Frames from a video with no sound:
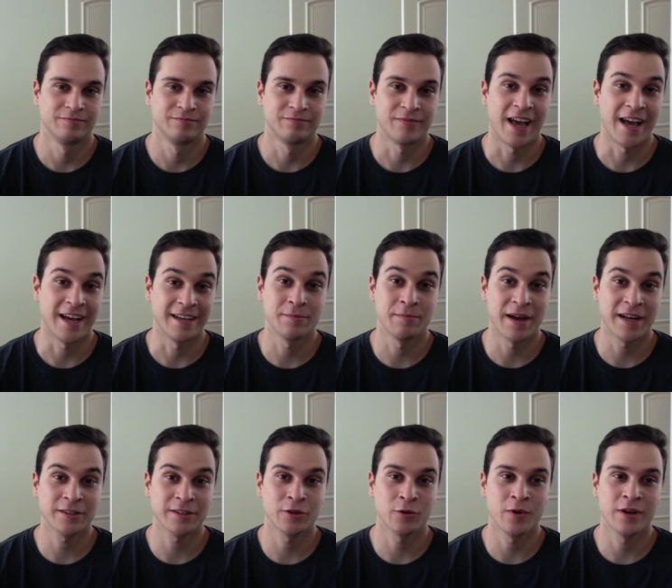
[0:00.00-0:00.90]
I
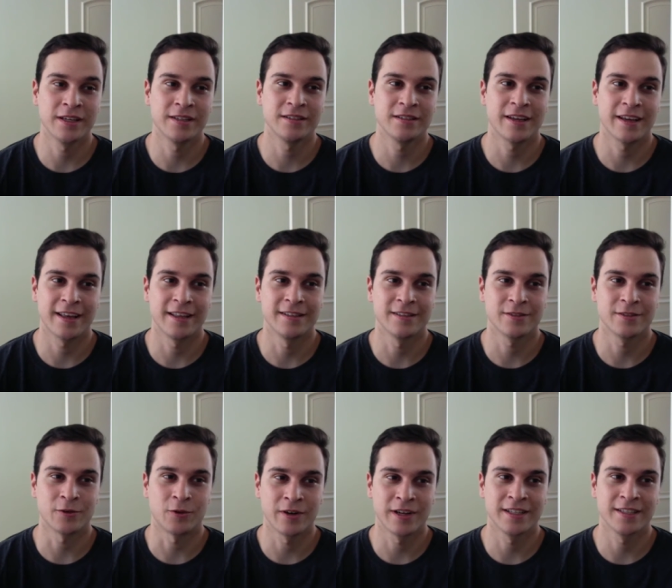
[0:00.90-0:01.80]
expect a win against
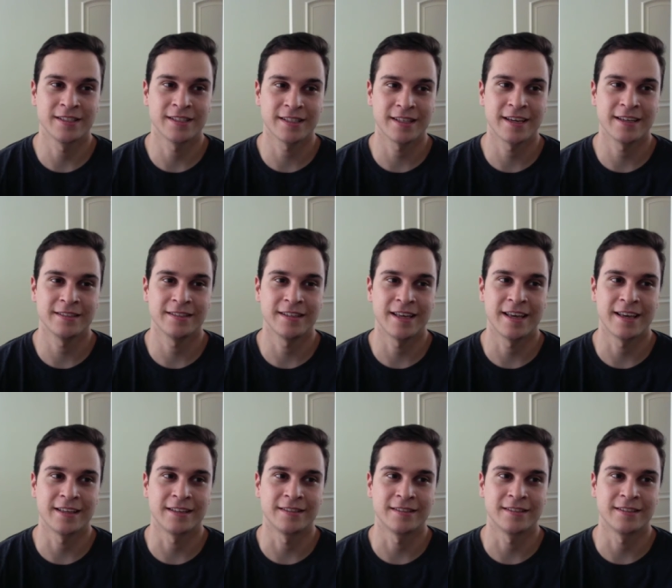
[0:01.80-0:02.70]
Oregon State
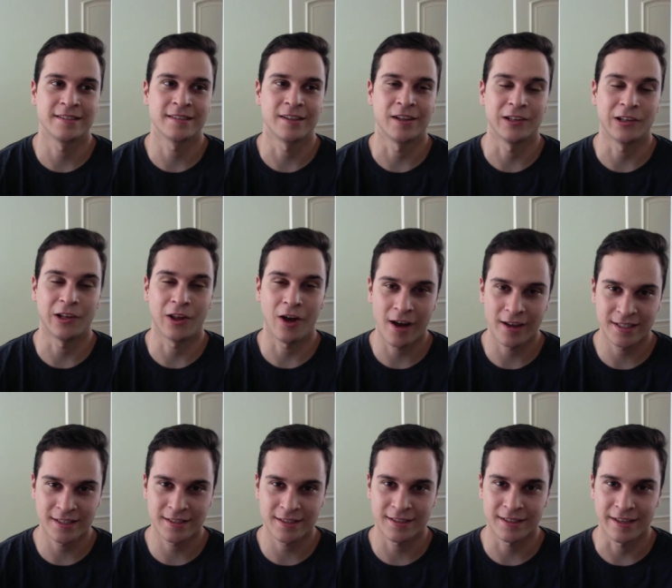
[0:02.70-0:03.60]
and a
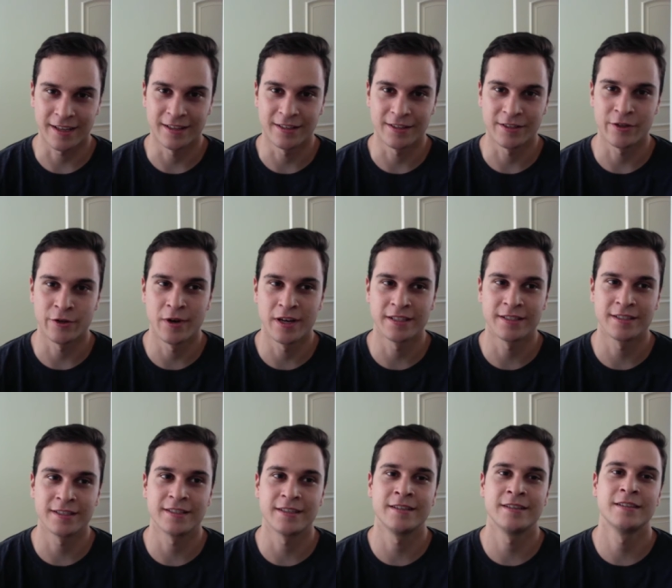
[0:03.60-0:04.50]
loss against U S
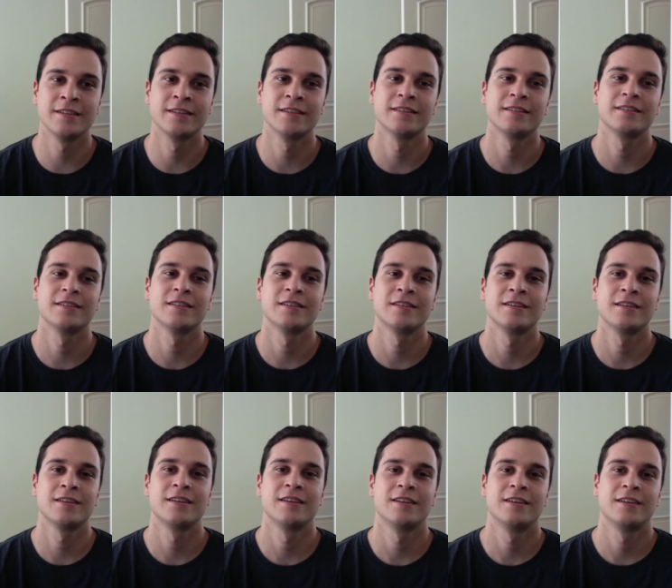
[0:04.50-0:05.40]
C.
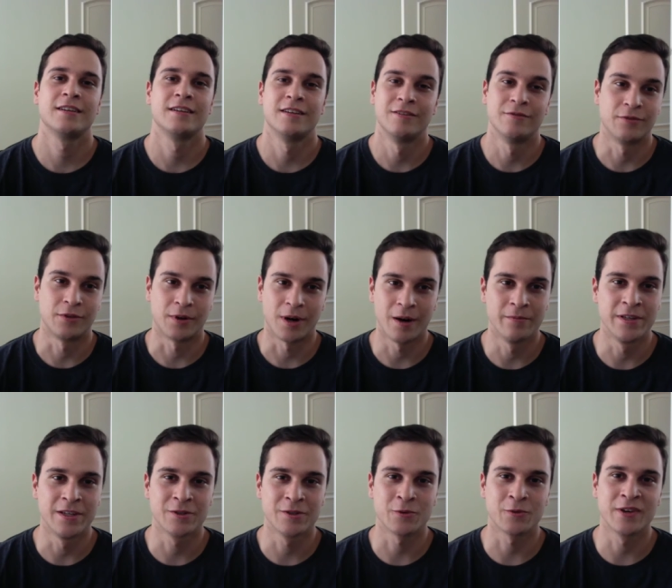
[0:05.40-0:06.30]
For
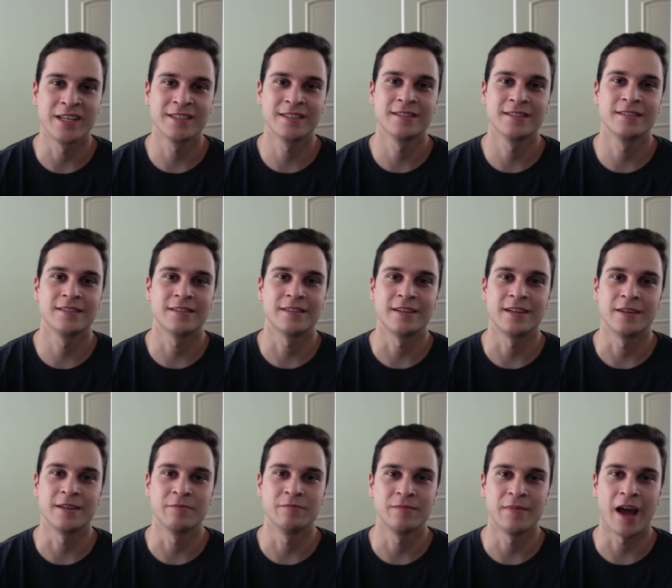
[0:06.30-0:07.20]
obvious reasons,
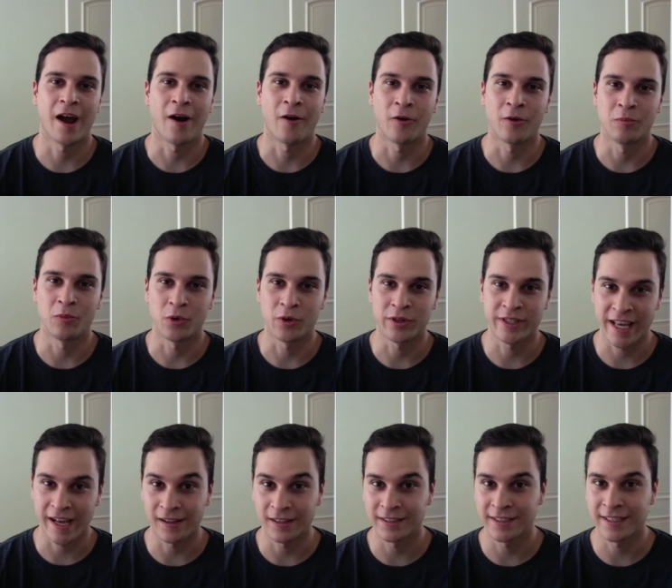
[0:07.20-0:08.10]
they are more
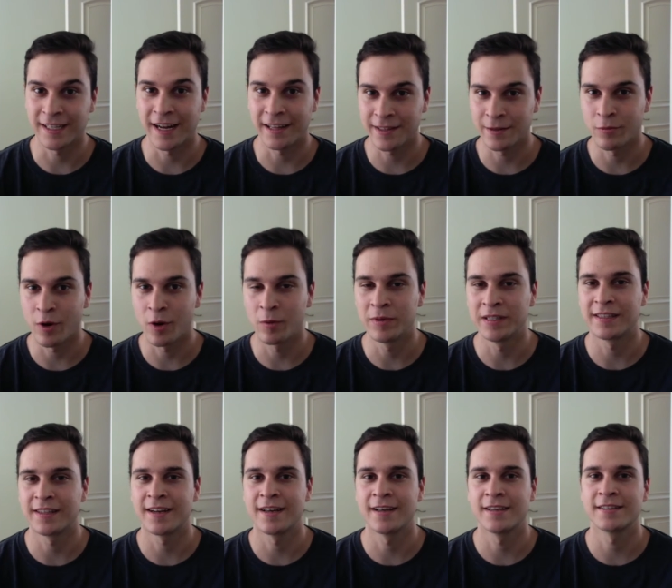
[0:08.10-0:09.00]
talented at the moment
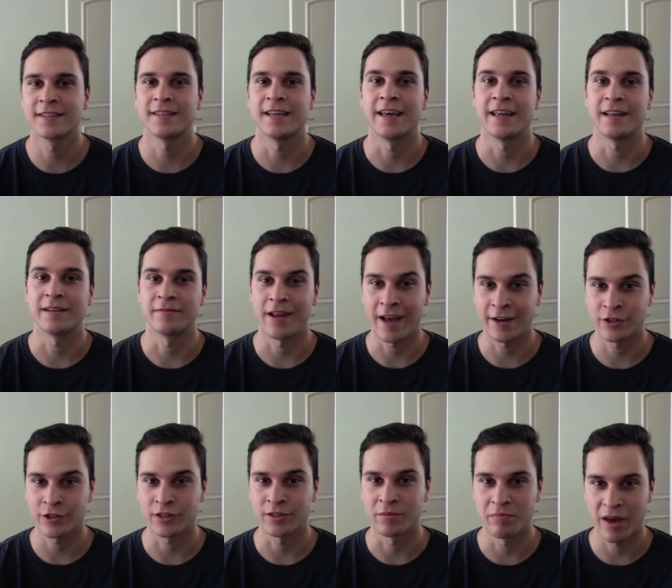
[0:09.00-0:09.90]
than us and
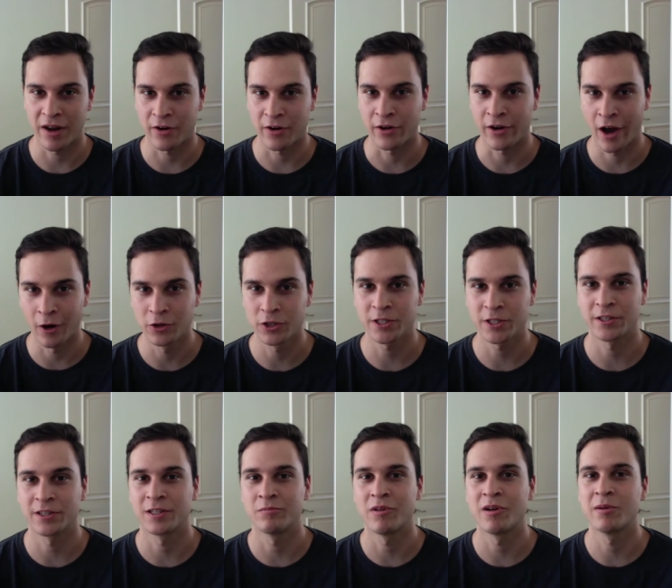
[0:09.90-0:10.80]
actually better coached
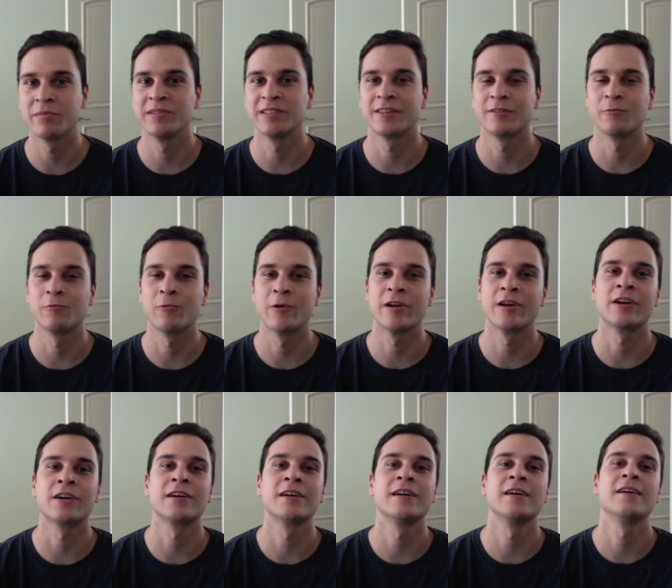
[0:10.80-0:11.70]
at the moment than we
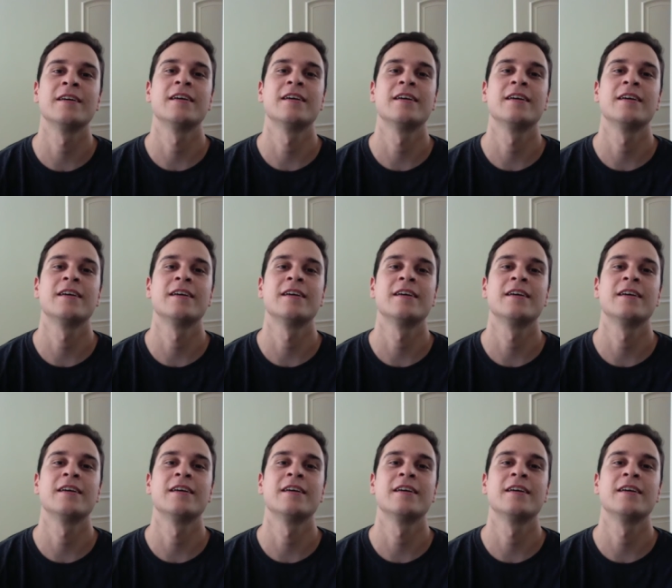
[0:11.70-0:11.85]
are.